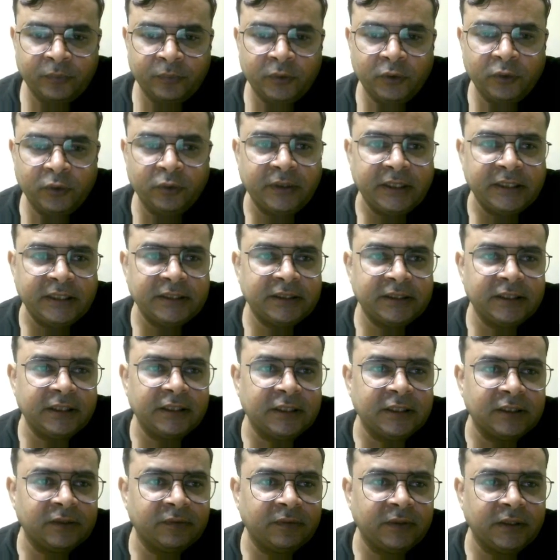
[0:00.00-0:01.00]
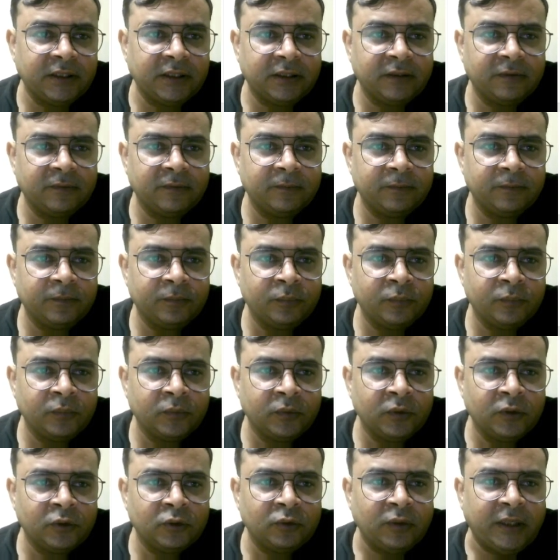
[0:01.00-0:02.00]
You can see this figure.
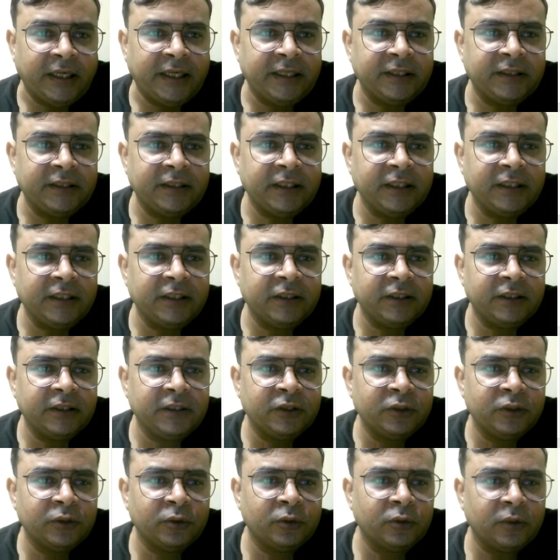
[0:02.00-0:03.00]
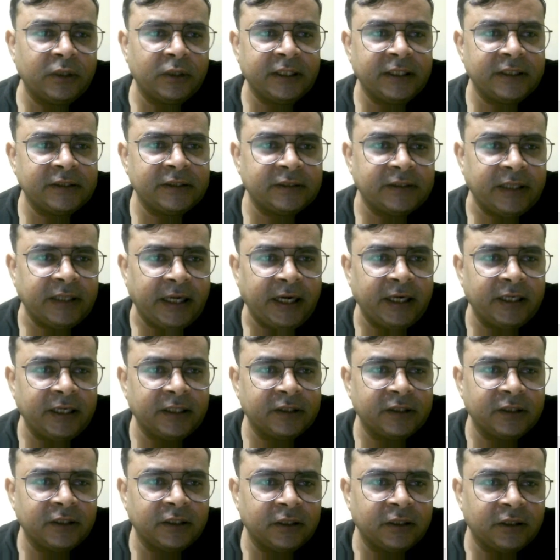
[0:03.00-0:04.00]
So I think you
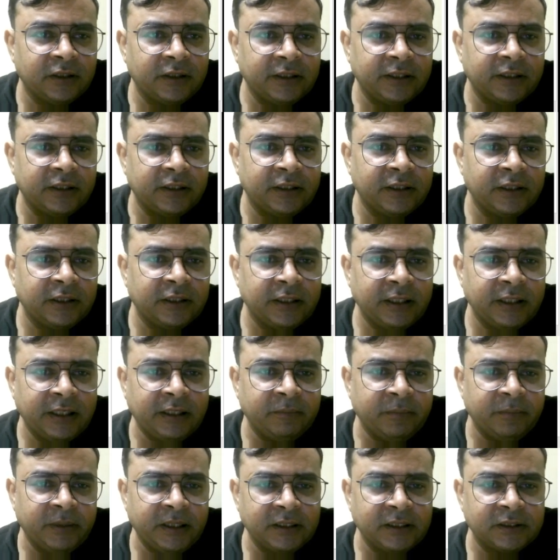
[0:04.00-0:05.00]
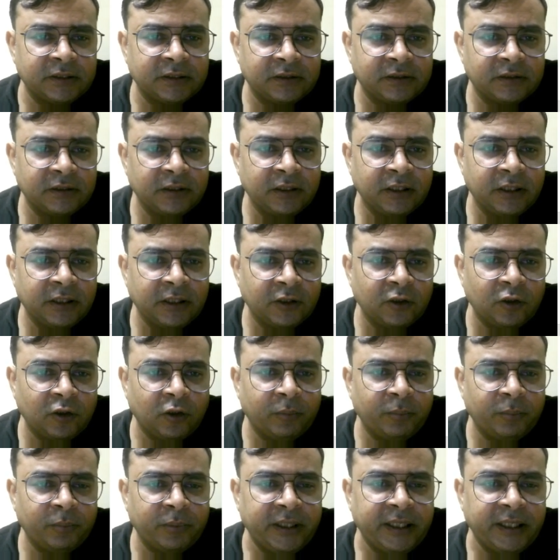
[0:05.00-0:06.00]
understand the elements
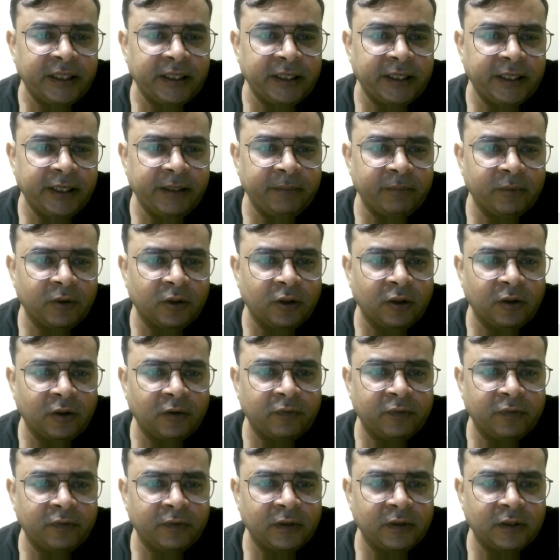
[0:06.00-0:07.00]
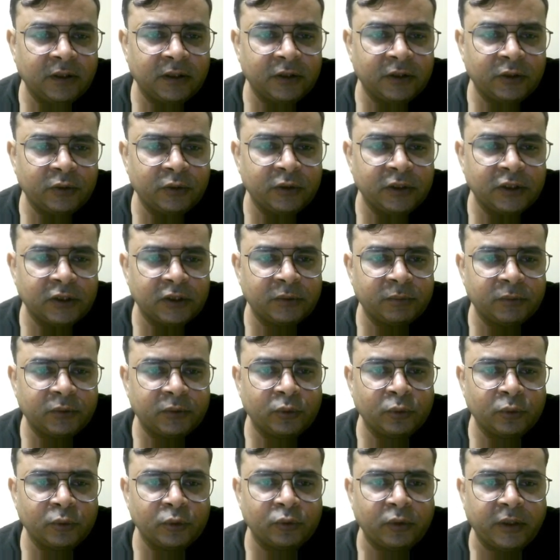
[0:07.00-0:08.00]
component name of this
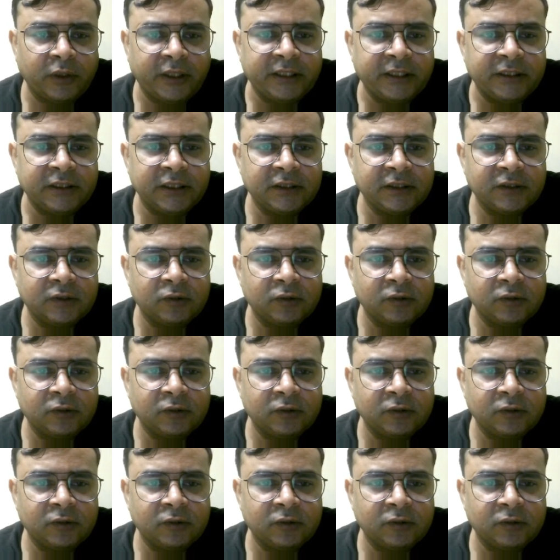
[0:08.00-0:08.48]
two-stroke engine.